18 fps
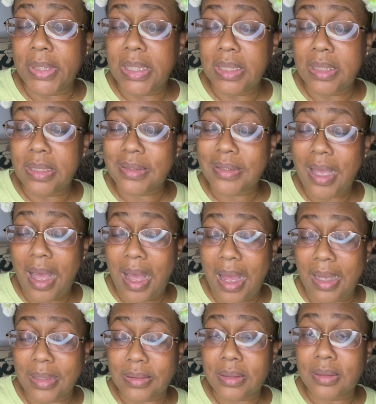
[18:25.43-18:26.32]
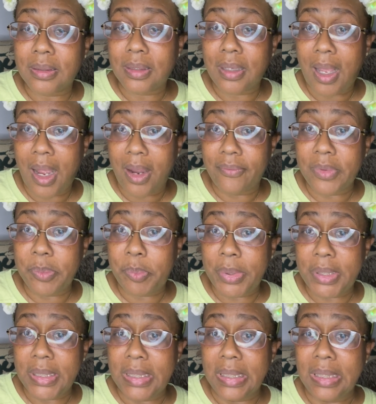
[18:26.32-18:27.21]
It is hot. I
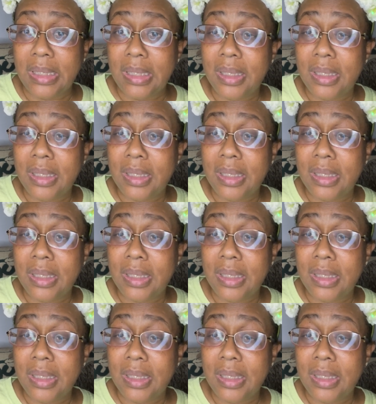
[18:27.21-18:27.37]
repeat,